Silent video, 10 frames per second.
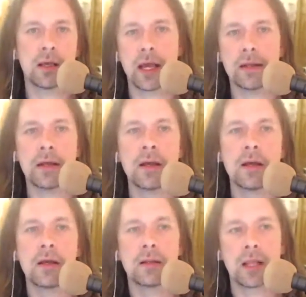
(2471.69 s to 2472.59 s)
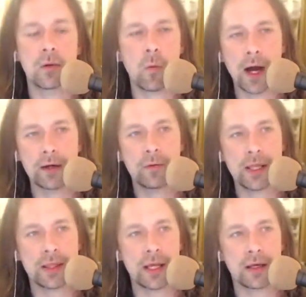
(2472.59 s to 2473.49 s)
and like why do we
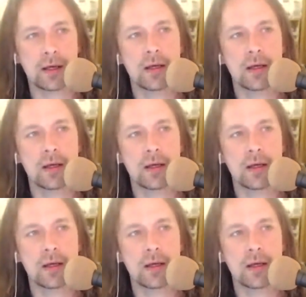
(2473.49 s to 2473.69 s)
think